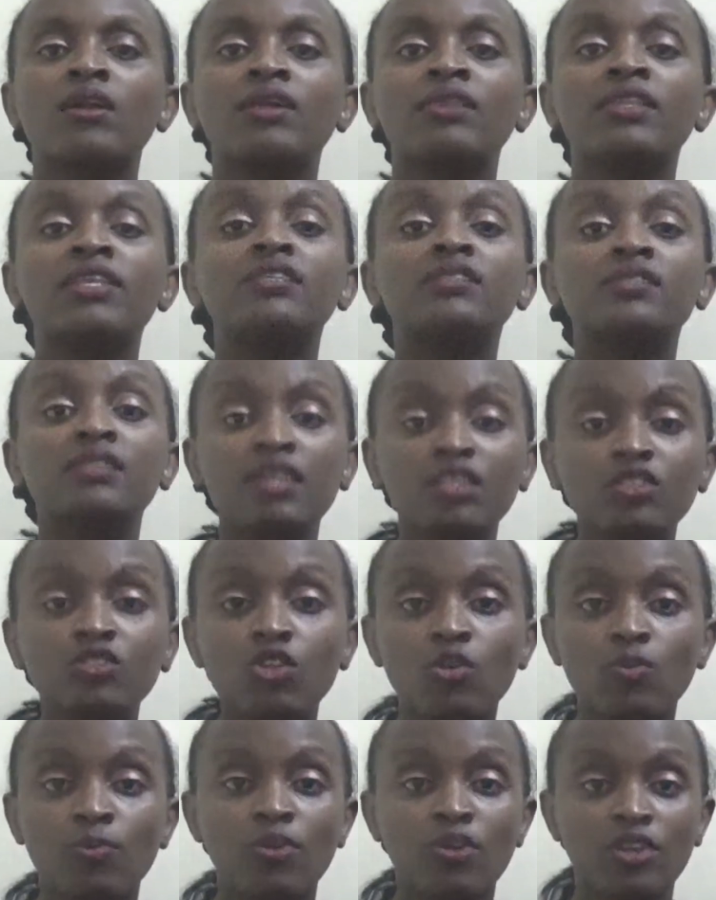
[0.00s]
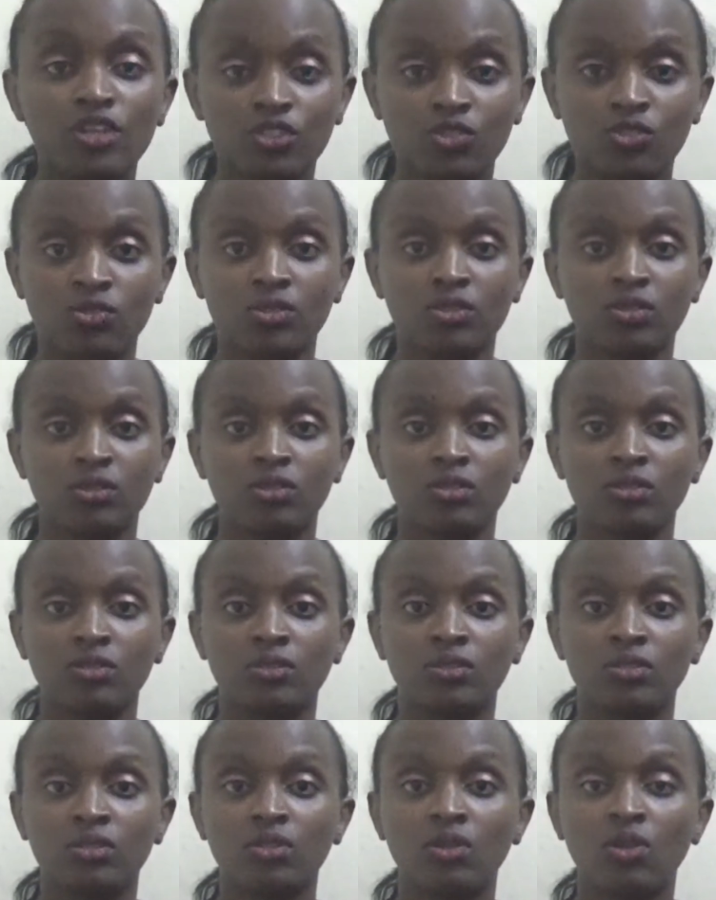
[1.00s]
the state corporation,
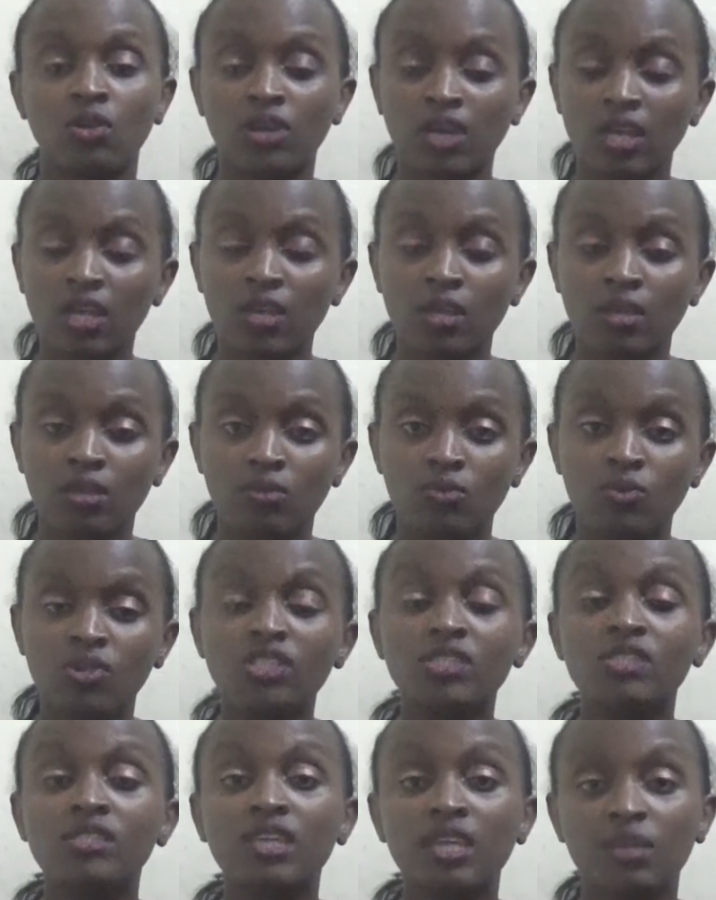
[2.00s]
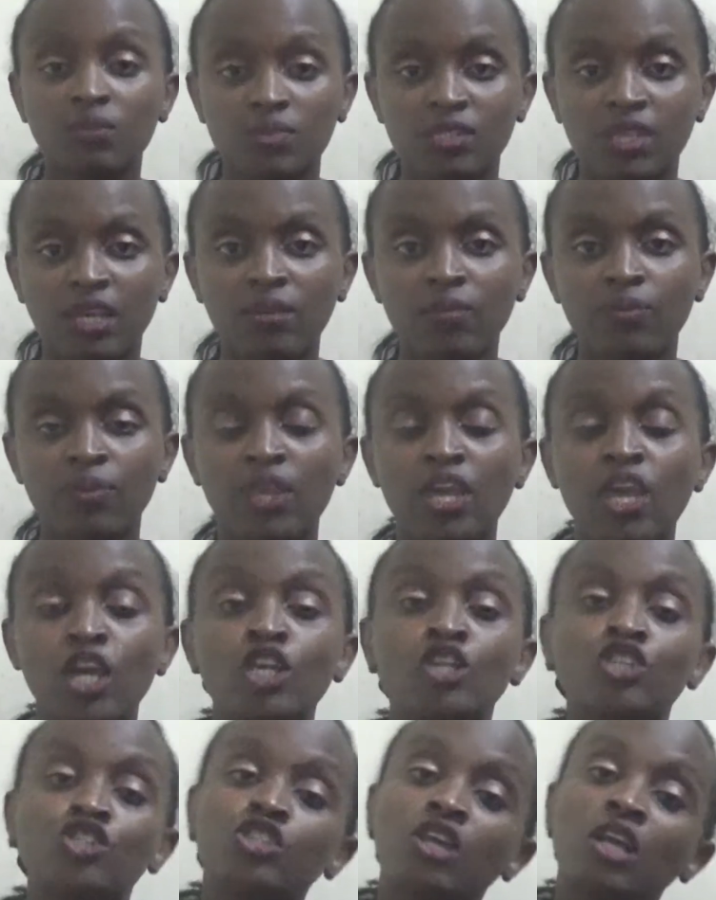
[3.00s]
okay, which is KEMSA,
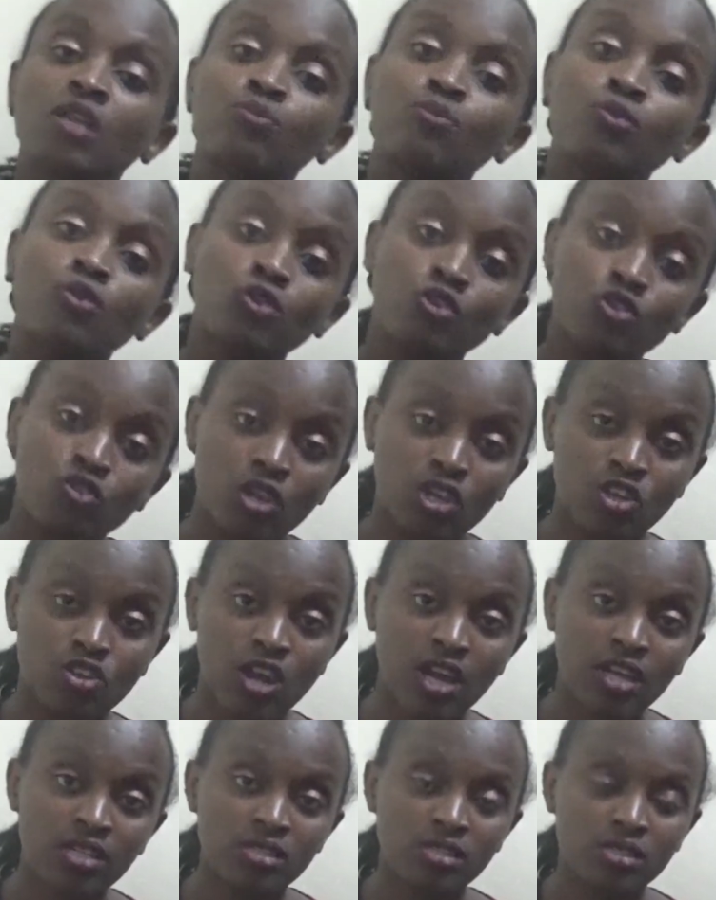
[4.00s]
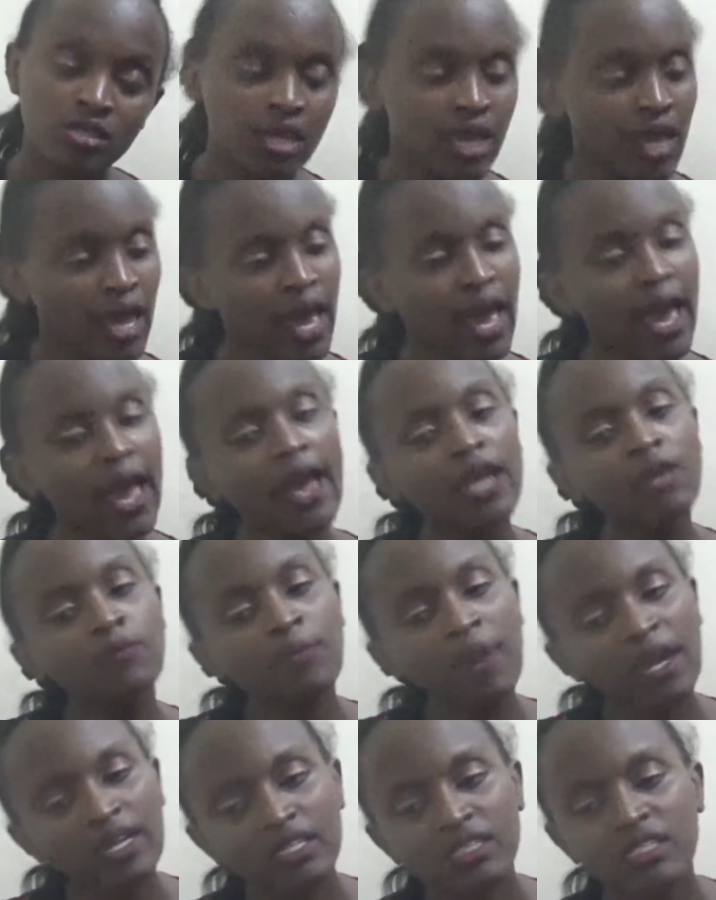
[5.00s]
shall procure drugs and
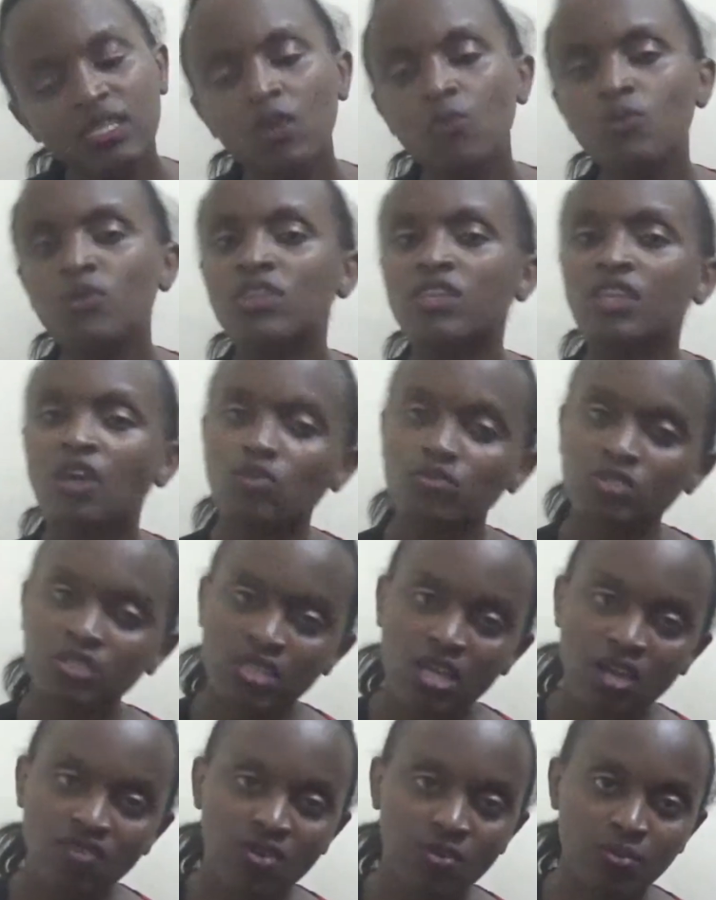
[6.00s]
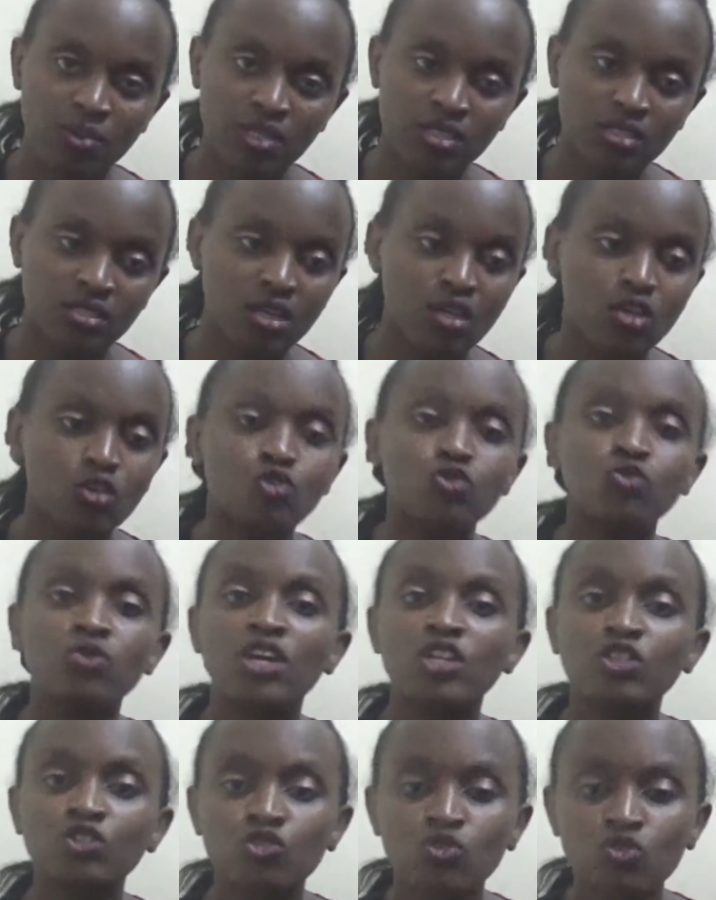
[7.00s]
partner with county governments to
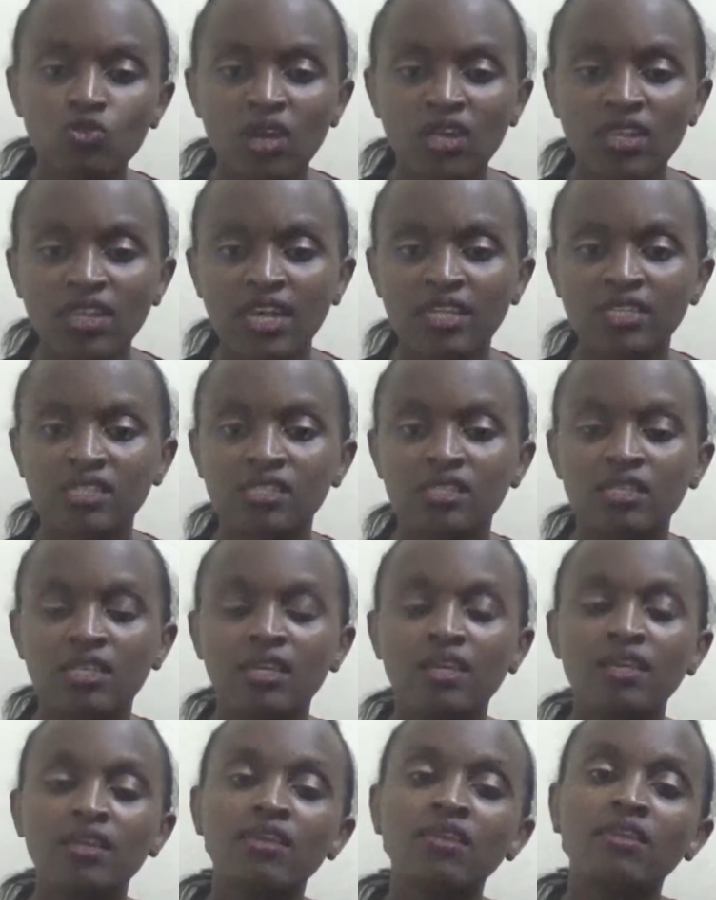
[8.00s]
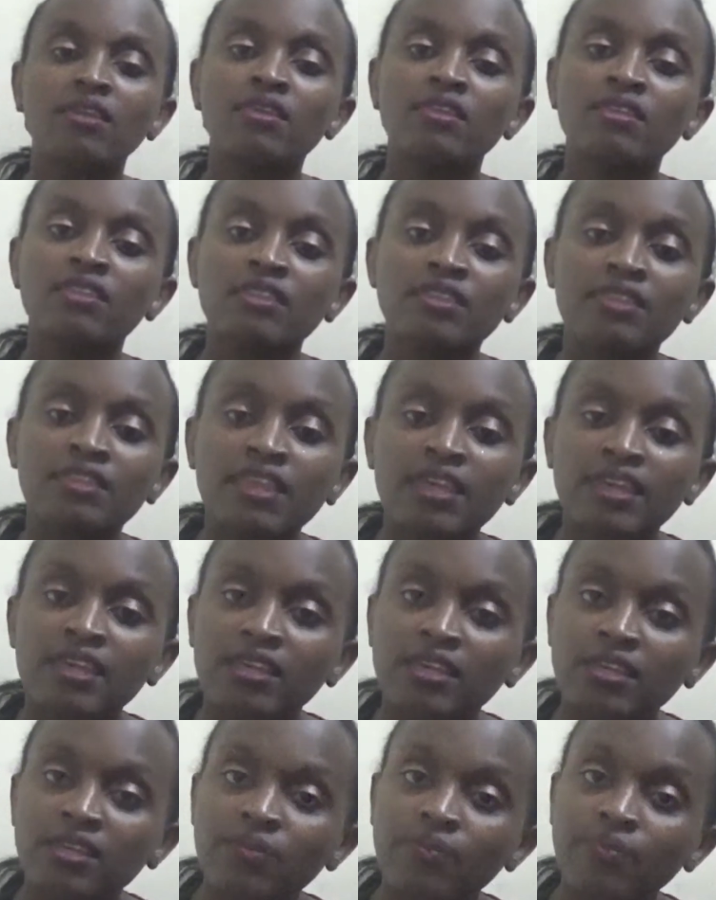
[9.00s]
ensure that the
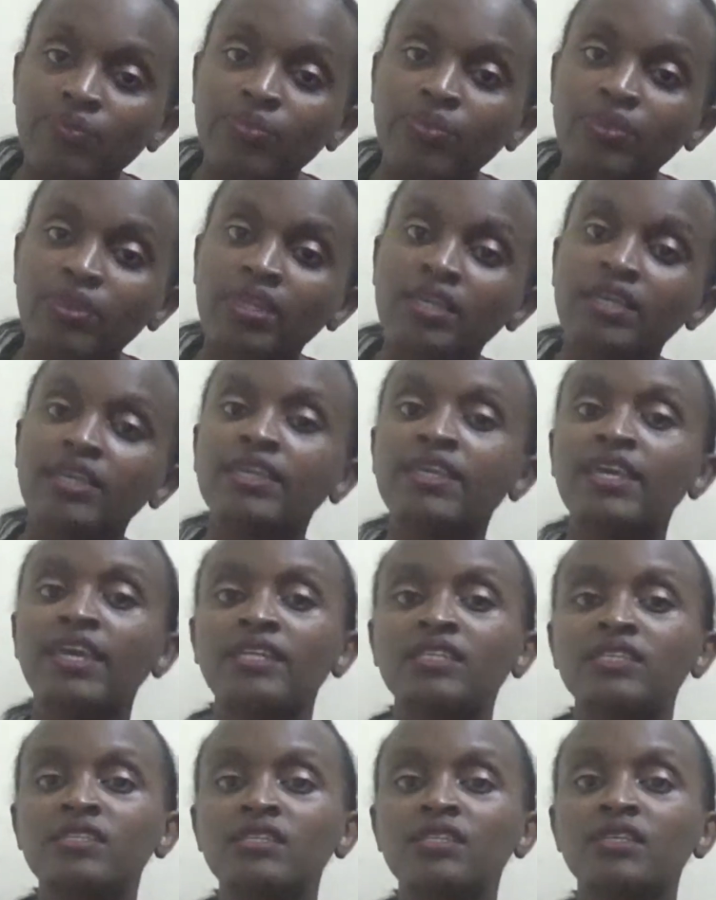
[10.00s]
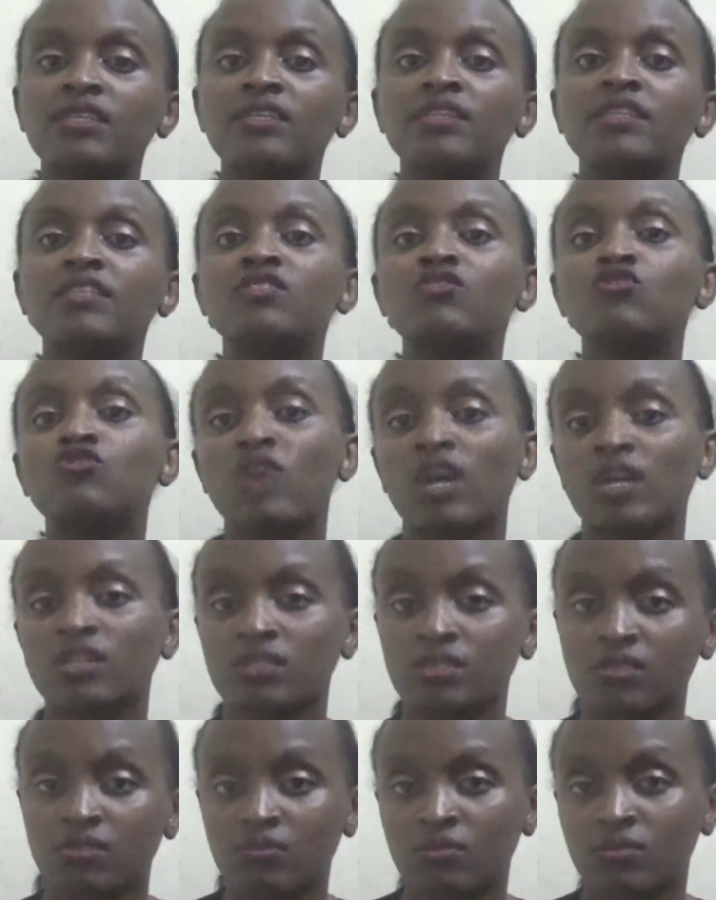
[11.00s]
get these
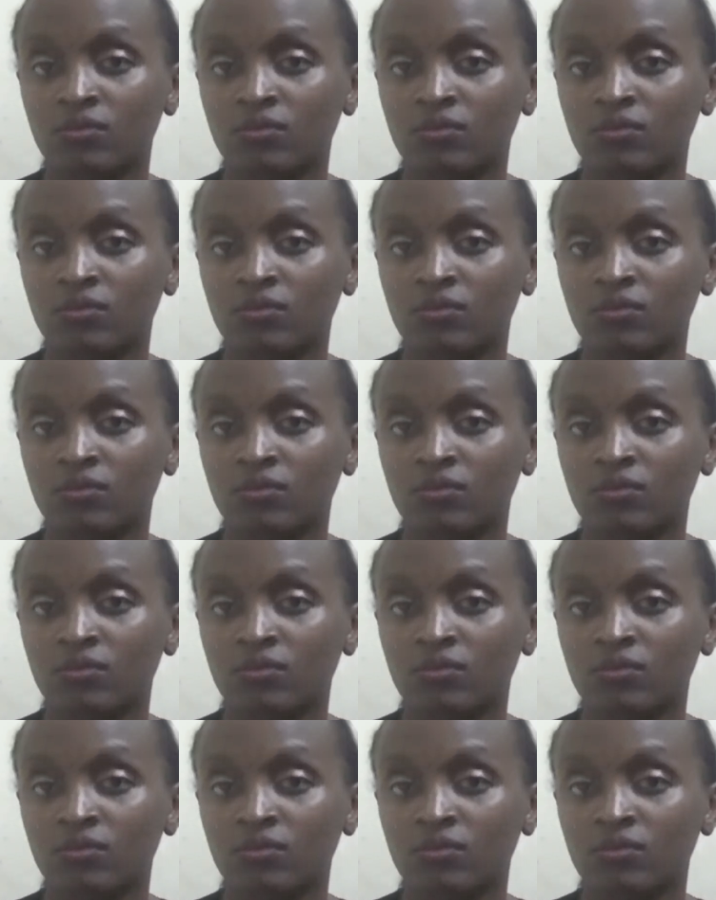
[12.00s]
drugs.